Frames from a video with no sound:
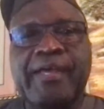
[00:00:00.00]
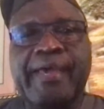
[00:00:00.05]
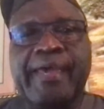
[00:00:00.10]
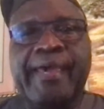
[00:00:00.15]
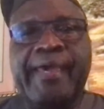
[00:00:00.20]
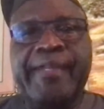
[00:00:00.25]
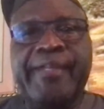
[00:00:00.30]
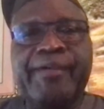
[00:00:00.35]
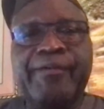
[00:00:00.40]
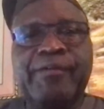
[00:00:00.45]

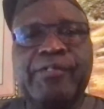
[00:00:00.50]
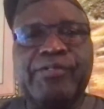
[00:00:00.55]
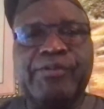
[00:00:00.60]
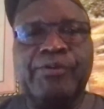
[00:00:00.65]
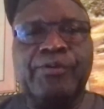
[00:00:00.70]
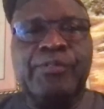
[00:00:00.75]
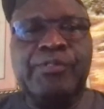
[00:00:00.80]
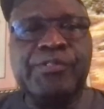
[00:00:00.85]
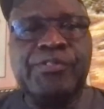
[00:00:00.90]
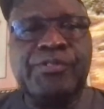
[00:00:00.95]
And he was
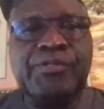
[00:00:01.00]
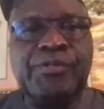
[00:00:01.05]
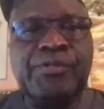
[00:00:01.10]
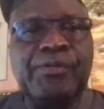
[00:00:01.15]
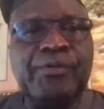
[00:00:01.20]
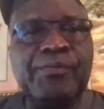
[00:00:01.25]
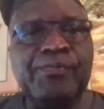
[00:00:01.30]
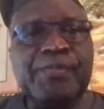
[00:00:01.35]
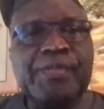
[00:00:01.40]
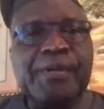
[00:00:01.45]

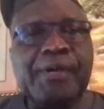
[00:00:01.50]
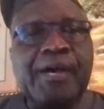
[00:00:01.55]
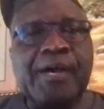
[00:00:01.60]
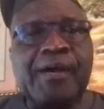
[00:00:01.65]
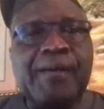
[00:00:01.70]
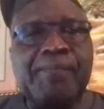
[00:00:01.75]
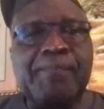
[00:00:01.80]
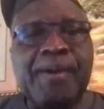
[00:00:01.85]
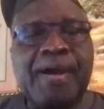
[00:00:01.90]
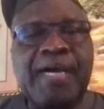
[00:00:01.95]
also
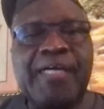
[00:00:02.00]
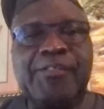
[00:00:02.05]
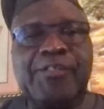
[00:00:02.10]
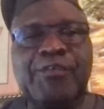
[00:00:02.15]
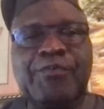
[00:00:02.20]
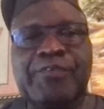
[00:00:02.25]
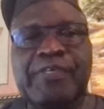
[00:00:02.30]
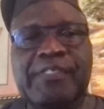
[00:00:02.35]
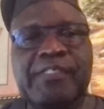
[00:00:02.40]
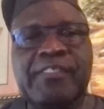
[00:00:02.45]
part
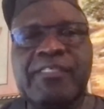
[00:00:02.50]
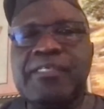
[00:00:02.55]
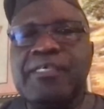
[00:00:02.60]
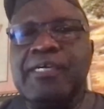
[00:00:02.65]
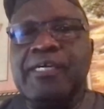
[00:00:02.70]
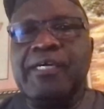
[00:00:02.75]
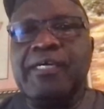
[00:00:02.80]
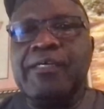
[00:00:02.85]
of a team,